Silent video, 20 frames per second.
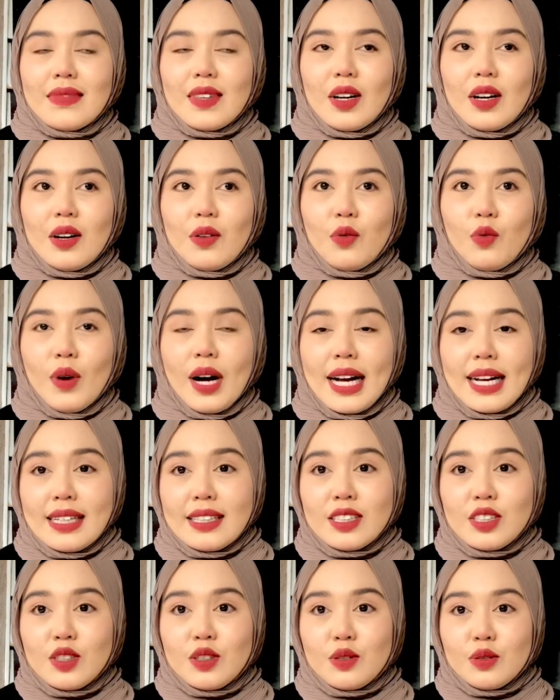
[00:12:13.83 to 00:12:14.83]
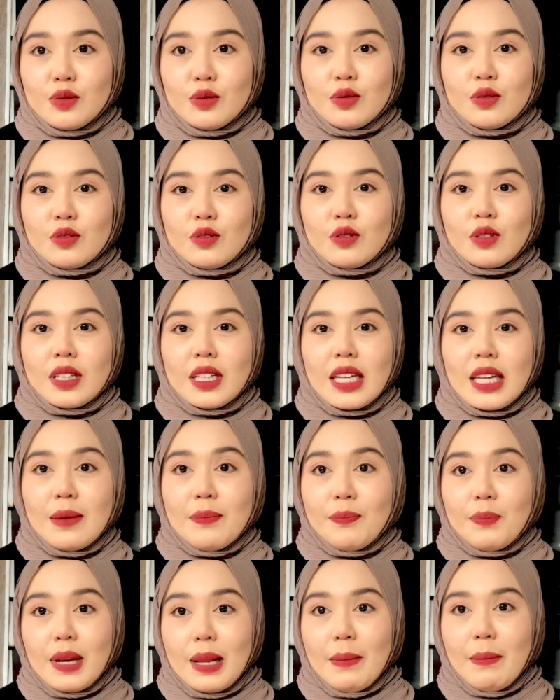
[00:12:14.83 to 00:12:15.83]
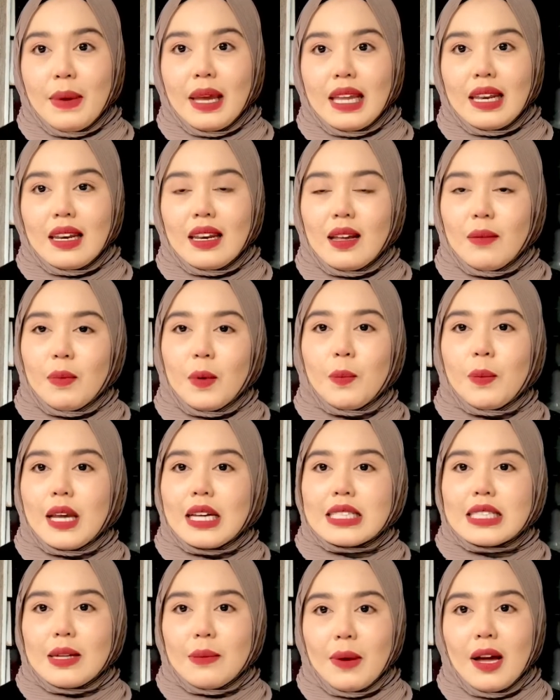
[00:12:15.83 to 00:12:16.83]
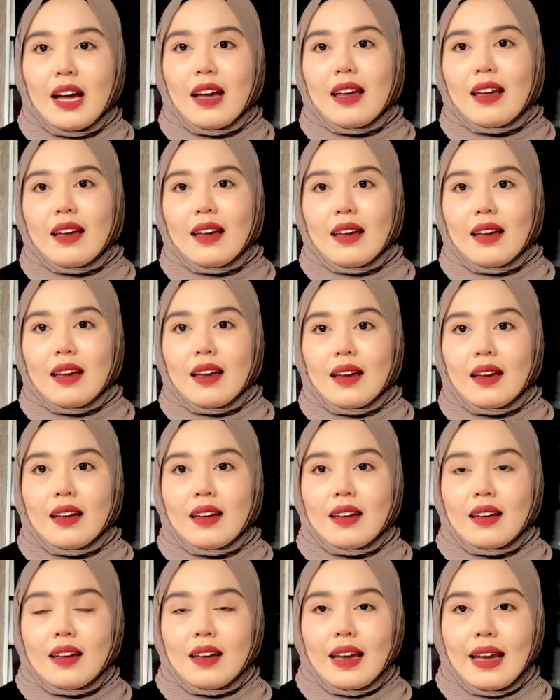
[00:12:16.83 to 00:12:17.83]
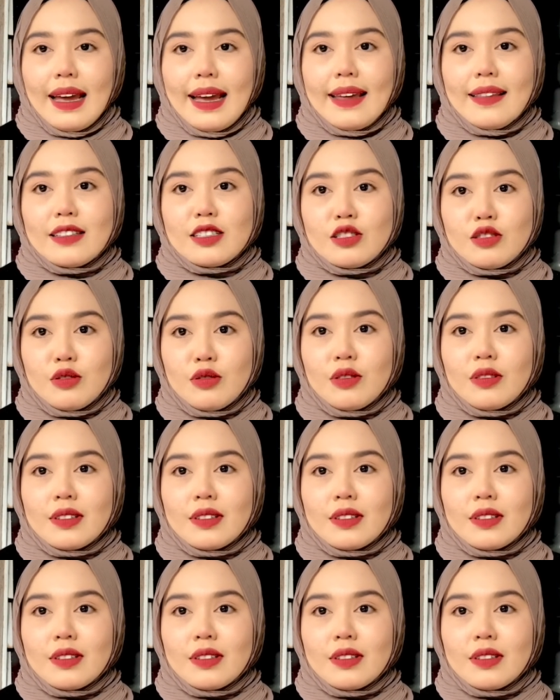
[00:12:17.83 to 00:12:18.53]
why to implement the Ppsmi at school.